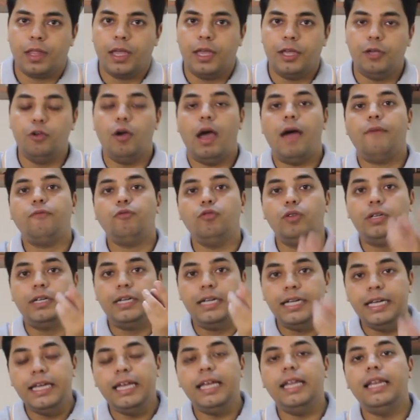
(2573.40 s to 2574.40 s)
You have to
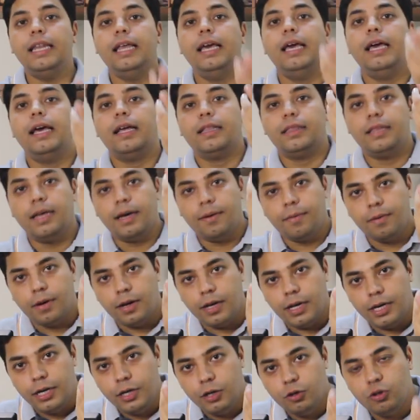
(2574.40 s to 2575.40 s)
deal
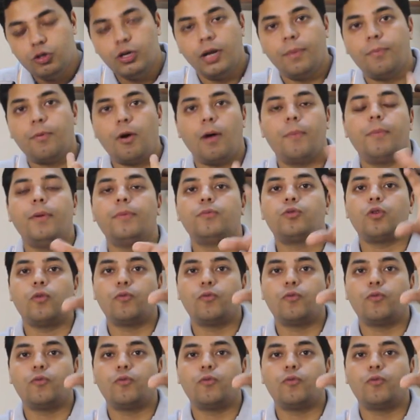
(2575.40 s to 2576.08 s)
the individual problems